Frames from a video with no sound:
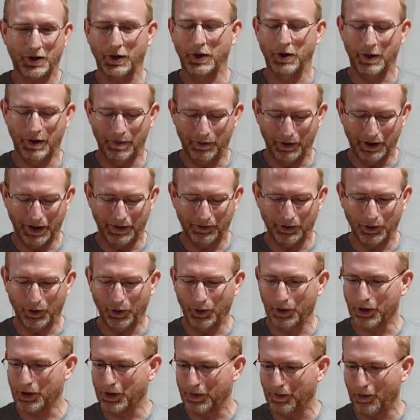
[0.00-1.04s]
So I'm gonna have to
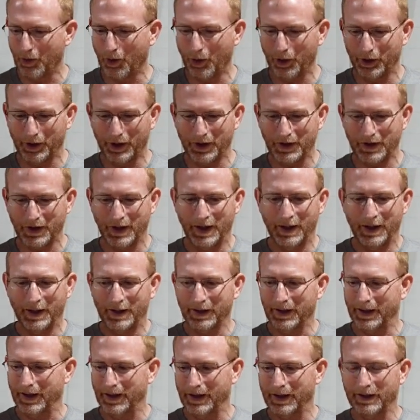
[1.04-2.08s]
order some more of this
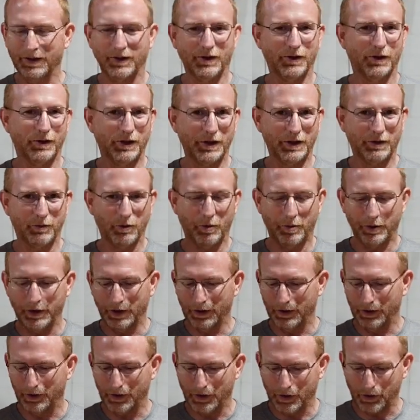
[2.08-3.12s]
and link will be
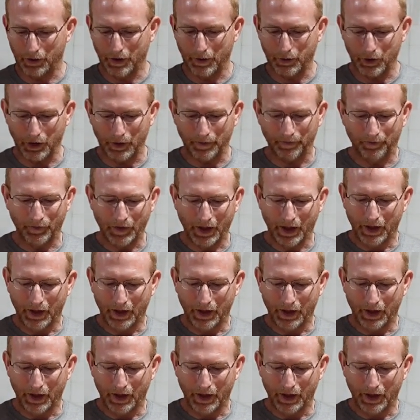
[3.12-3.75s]
in the description.